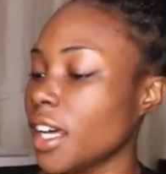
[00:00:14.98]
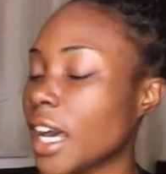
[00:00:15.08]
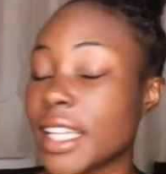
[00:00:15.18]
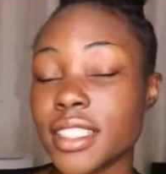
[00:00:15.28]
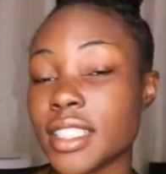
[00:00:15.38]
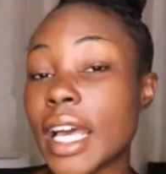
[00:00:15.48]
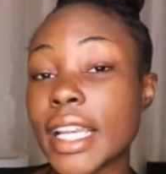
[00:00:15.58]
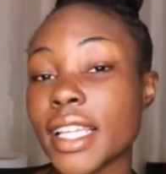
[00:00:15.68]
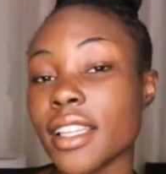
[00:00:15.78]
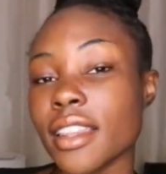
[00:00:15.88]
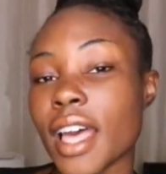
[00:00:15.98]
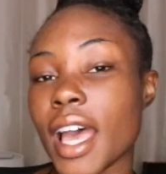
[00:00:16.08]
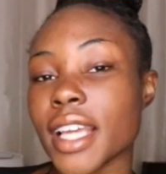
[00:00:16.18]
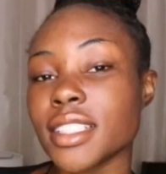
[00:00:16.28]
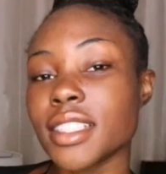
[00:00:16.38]
I decided
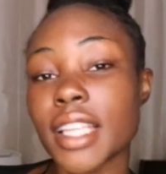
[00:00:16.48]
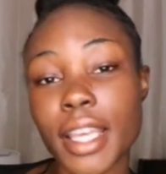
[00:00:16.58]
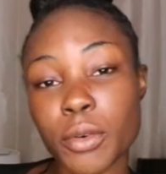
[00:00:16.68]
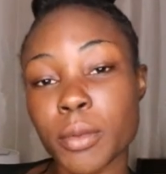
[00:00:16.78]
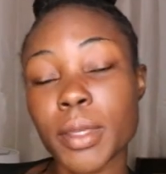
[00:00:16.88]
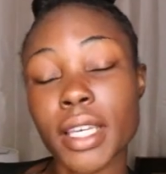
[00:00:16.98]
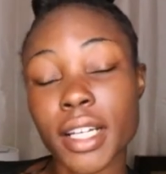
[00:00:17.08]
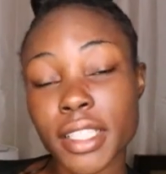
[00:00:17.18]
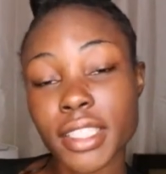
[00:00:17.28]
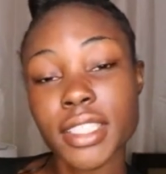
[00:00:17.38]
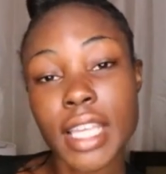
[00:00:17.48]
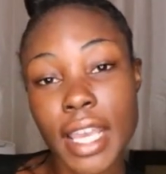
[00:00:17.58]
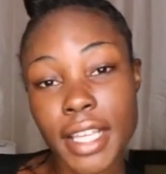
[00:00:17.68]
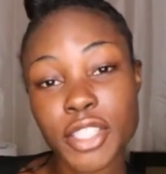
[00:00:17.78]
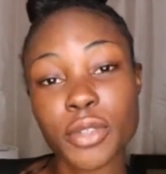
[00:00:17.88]
that today would be a good
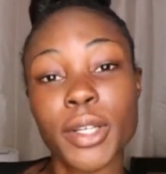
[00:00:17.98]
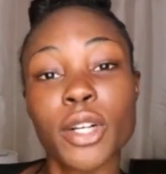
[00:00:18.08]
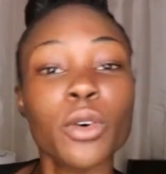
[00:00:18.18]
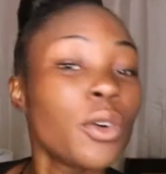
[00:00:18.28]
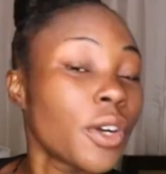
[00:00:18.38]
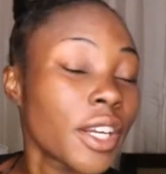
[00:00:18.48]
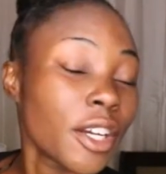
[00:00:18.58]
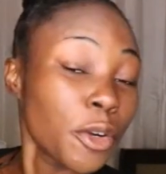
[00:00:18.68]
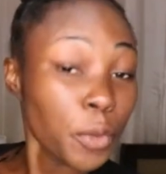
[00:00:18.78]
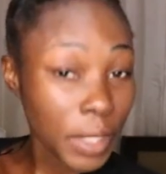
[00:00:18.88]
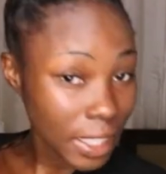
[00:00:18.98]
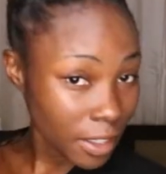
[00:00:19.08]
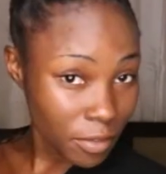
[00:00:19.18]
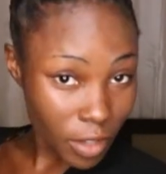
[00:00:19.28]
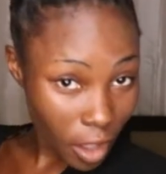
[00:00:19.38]
day to record a
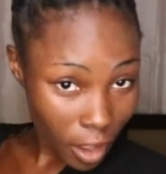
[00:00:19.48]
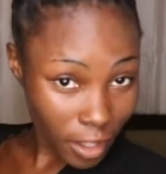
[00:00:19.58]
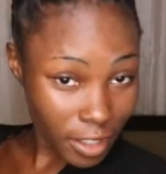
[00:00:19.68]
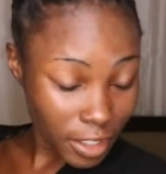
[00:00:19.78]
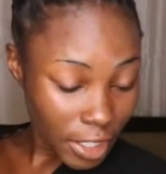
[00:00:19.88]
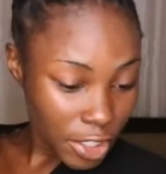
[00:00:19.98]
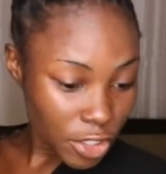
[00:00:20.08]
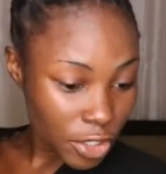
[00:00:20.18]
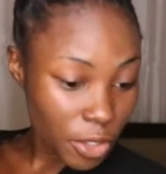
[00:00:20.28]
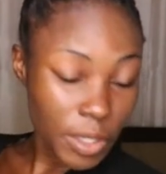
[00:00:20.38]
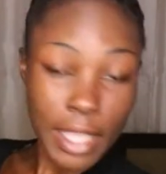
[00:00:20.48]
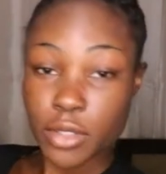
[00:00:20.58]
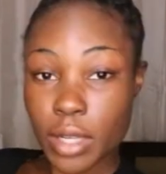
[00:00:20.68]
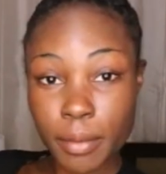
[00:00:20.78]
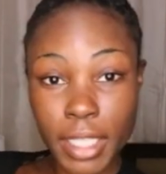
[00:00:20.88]
reading vlog, so
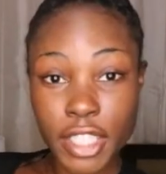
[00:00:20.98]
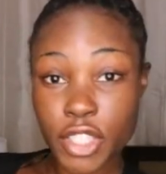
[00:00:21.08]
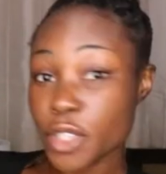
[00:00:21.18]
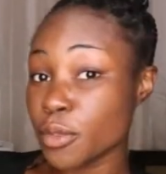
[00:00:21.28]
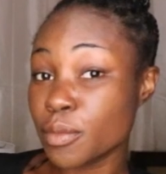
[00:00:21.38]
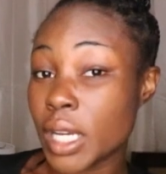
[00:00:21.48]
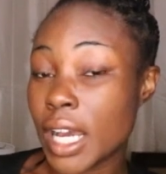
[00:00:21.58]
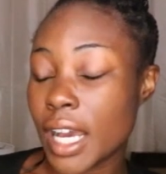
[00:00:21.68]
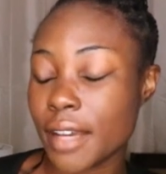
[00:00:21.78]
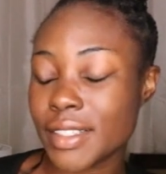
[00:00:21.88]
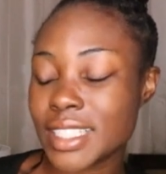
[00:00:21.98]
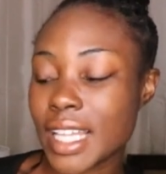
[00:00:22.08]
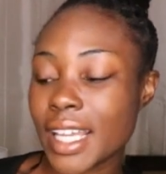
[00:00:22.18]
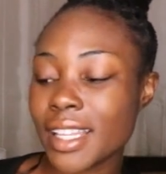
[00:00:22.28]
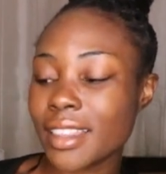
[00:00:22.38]
that's what I'm gonna do. I've
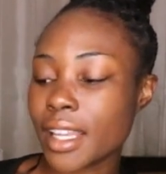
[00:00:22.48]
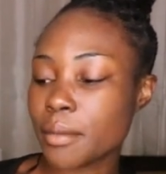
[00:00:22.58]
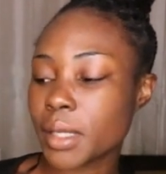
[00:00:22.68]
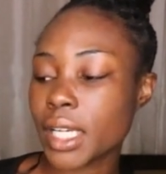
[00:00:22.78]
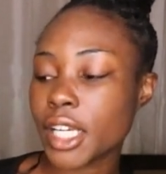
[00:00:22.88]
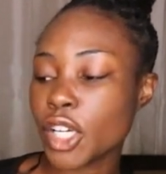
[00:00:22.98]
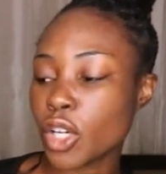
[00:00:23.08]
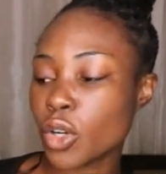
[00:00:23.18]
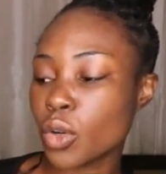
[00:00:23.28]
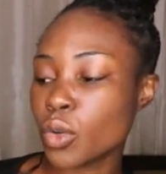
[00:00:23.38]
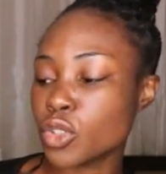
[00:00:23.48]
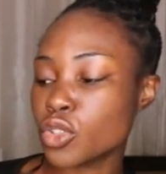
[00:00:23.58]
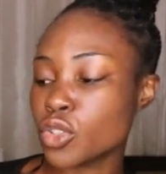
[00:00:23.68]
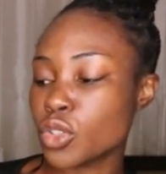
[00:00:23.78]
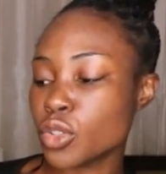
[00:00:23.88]
decided that I'm gonna go
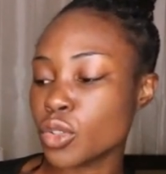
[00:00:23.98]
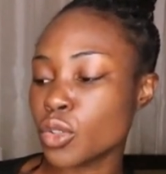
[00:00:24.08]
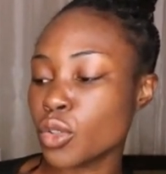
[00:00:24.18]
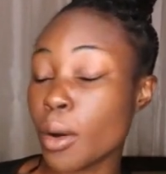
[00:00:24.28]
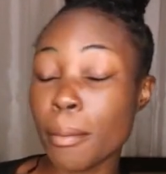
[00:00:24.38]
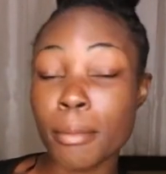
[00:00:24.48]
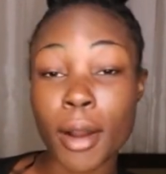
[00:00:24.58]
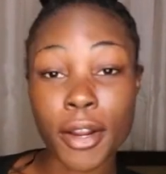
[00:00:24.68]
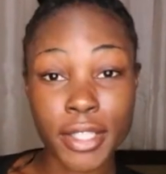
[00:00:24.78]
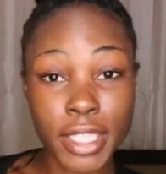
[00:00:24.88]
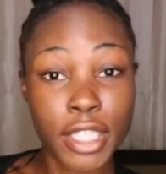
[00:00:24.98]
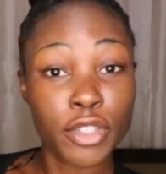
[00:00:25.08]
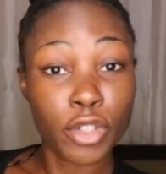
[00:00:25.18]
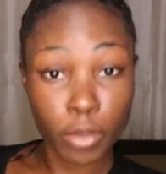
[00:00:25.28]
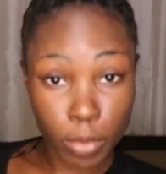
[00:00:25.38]
to Barnes
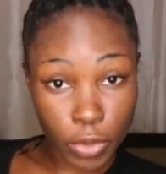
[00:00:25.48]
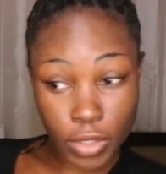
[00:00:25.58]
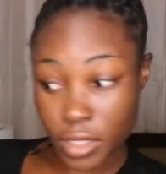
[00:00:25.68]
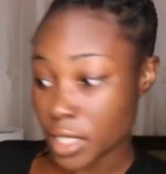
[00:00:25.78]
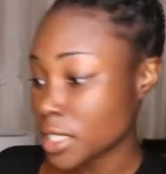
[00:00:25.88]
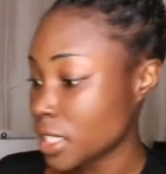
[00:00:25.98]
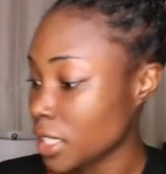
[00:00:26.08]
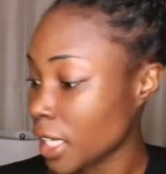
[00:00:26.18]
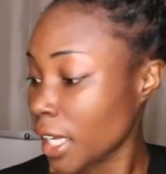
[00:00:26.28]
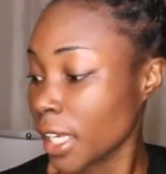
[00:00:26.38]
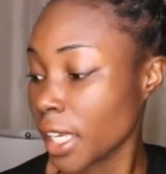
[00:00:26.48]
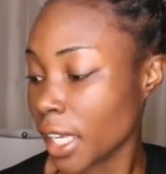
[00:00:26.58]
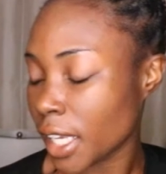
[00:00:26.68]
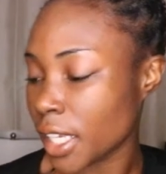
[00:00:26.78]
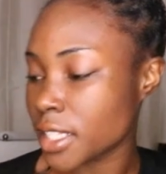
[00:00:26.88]
and Noble's today
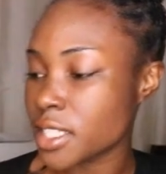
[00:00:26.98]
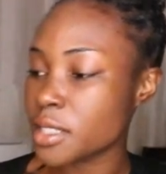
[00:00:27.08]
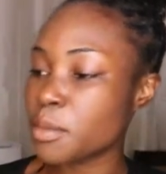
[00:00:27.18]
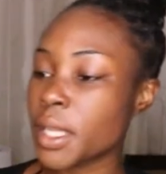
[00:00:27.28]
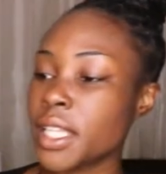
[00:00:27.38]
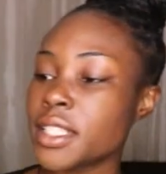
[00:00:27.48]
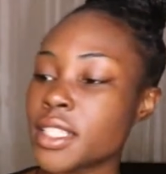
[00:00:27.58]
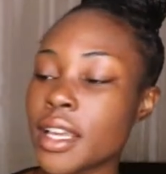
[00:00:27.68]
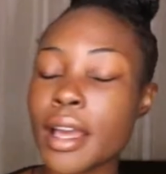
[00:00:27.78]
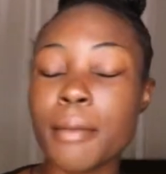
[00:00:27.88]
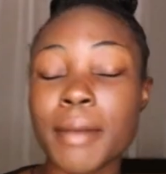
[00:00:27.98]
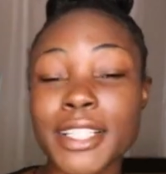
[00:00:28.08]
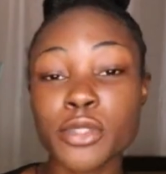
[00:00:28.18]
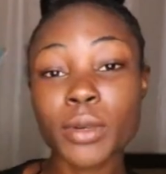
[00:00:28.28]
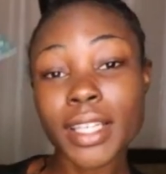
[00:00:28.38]
and spend my
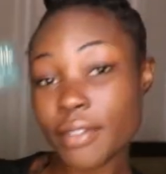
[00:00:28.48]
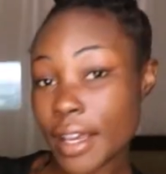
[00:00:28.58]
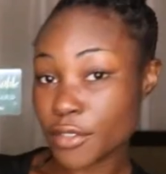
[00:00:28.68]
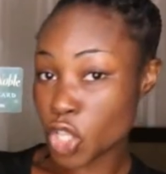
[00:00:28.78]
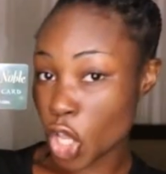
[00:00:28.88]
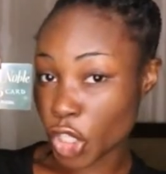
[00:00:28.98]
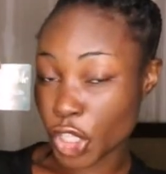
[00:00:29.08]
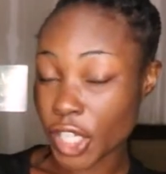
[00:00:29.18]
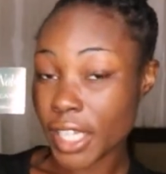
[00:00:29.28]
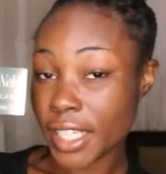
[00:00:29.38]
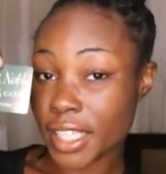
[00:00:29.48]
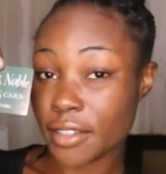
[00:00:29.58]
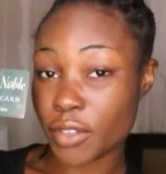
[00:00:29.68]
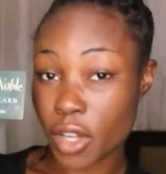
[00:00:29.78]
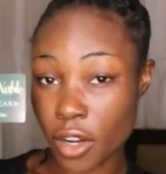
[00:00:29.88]
$25
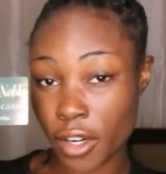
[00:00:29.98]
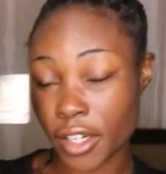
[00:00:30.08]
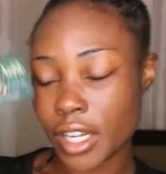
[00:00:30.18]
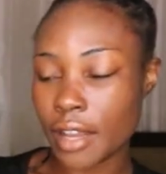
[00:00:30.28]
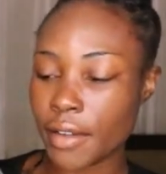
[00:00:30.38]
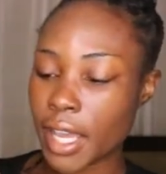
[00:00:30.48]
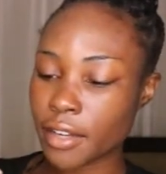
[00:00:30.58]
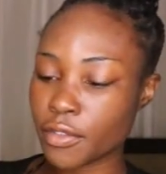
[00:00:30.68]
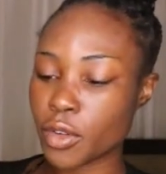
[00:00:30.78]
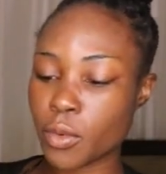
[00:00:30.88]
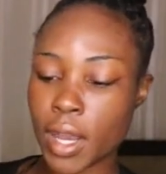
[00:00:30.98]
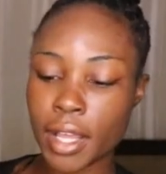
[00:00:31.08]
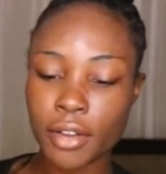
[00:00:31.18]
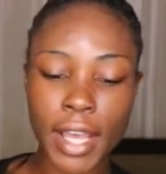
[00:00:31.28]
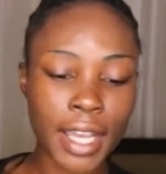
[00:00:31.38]
gift card. I've had it for a
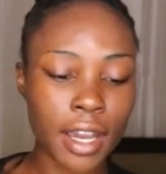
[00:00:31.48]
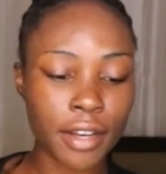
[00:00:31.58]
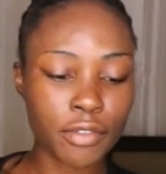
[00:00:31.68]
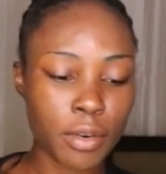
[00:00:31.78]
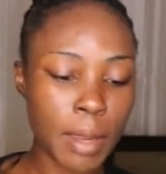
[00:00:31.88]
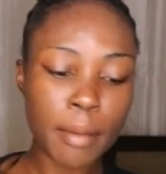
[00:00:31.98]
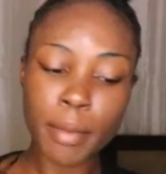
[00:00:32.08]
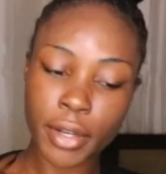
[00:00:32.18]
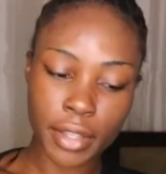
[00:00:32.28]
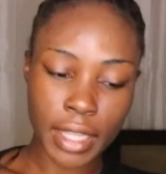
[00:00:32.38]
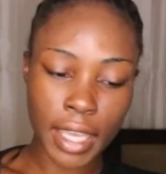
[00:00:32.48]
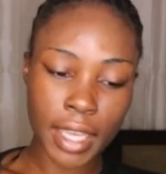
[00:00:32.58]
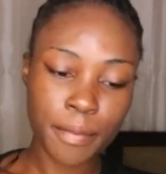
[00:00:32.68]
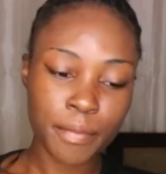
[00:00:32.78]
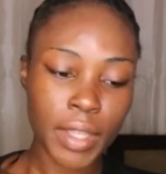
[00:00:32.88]
while. I got it for my
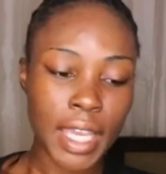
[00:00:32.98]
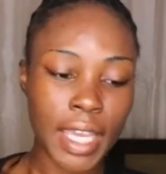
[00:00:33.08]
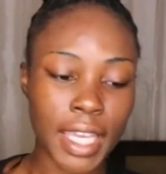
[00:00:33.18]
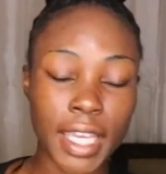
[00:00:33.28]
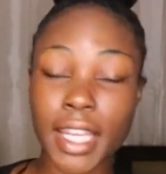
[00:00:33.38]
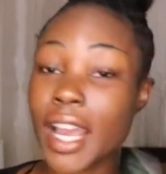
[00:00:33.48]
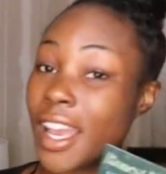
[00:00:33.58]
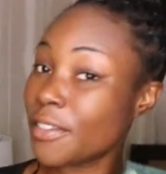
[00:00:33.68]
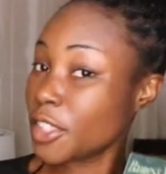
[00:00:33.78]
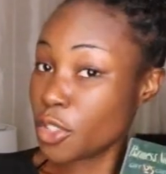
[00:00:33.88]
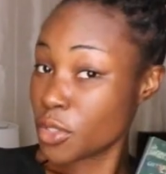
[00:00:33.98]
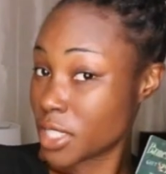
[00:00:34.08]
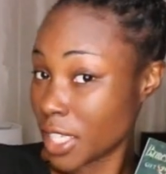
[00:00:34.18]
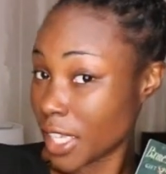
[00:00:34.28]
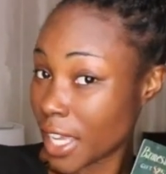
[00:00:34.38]
birthday and I haven't
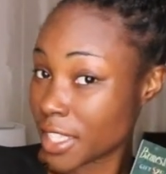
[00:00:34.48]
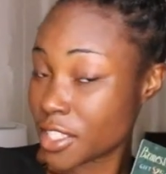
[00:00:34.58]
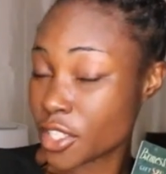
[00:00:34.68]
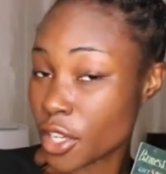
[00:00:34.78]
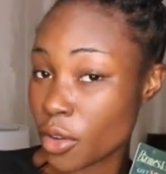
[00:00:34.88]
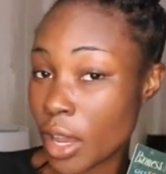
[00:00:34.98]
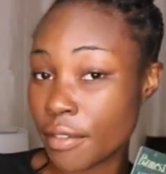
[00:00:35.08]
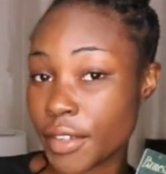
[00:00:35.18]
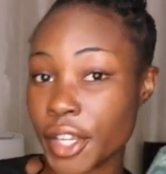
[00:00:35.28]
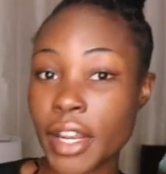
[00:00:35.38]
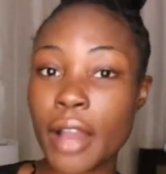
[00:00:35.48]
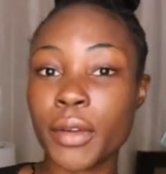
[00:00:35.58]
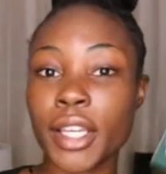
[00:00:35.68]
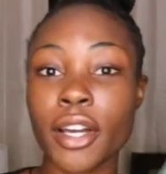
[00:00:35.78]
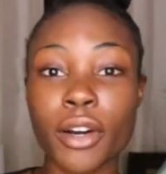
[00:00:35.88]
used it yet, so I figured I
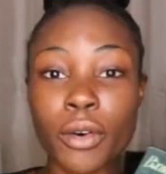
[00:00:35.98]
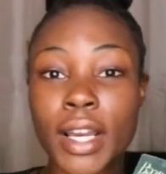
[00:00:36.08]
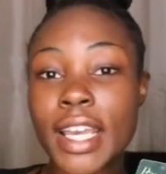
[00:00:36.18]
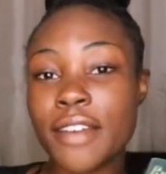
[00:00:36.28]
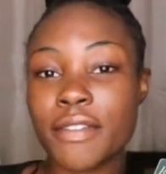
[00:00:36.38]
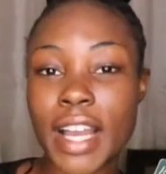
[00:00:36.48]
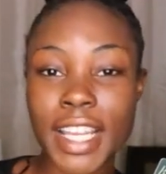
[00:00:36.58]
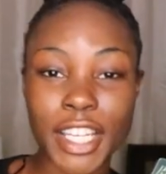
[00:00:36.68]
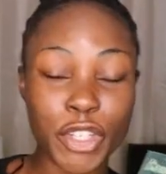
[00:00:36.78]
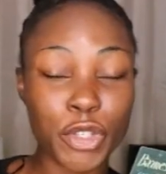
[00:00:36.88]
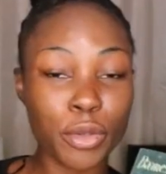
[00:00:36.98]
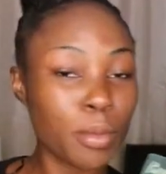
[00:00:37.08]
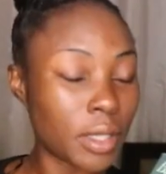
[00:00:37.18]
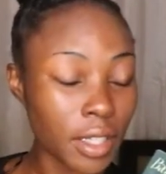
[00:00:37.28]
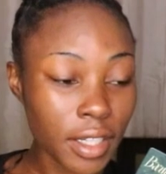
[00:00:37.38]
would go find a new
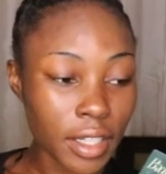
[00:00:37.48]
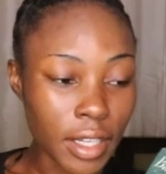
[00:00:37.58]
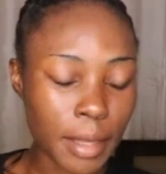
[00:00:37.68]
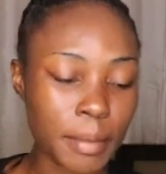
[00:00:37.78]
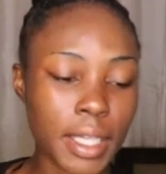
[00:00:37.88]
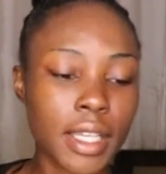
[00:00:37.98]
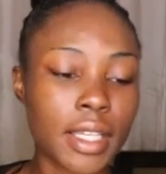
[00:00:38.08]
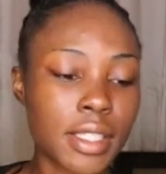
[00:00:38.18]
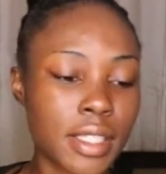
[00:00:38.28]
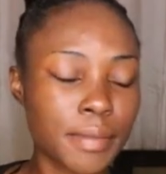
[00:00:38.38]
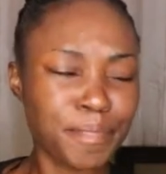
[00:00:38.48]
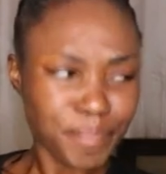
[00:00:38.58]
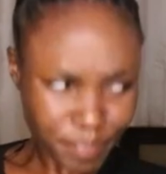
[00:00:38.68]
book because,